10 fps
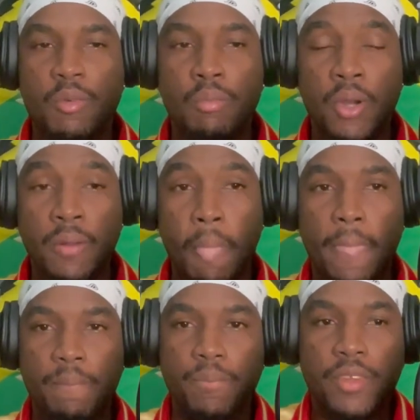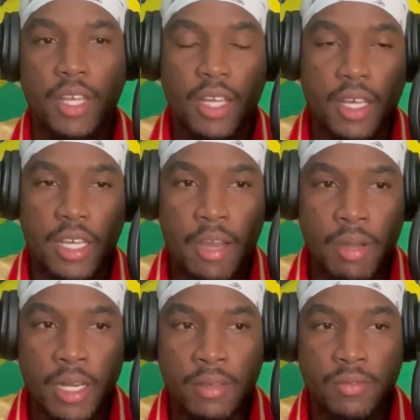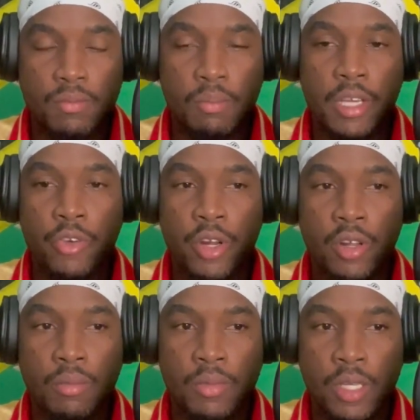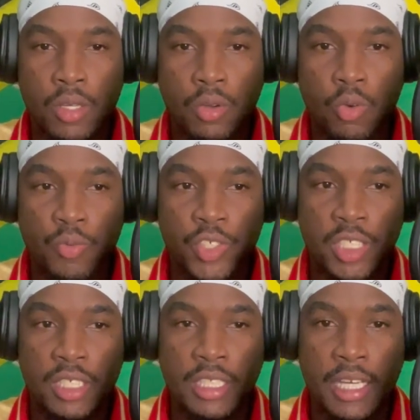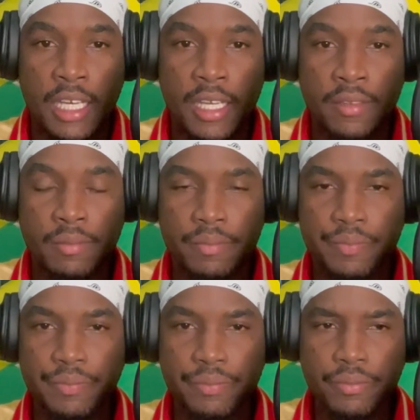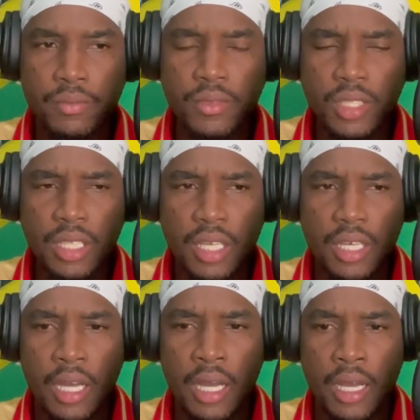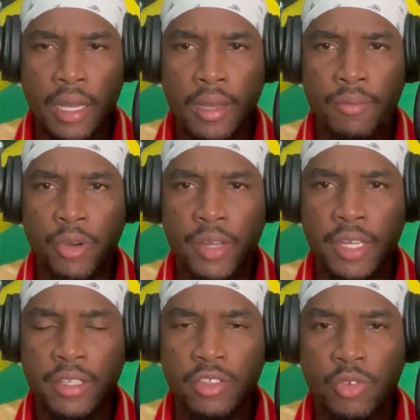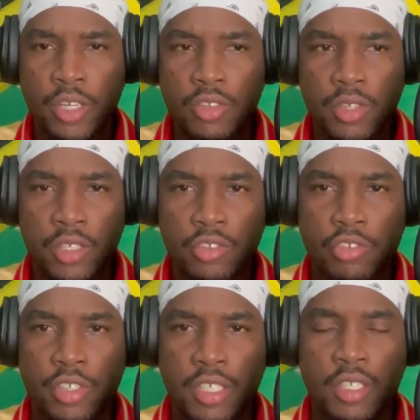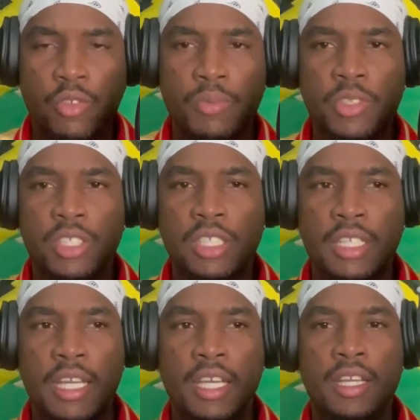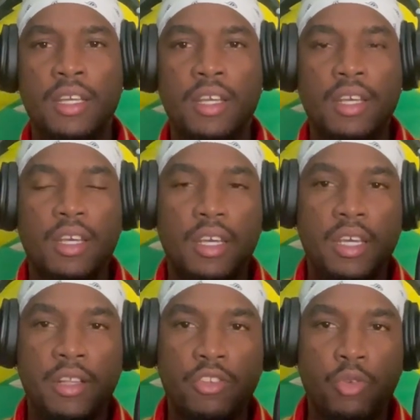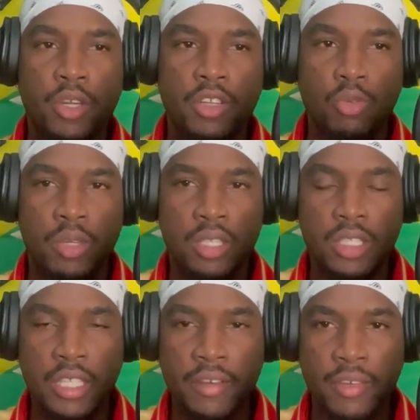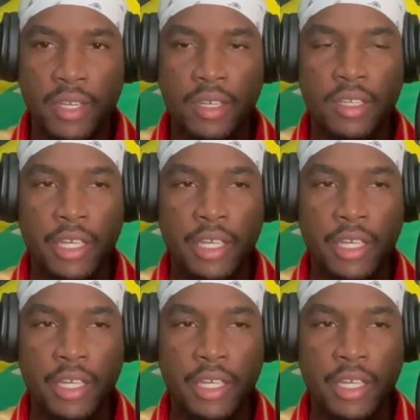but yeah, man, big World Cup, hope to see this again. In 2023, hope to see this again in 2027.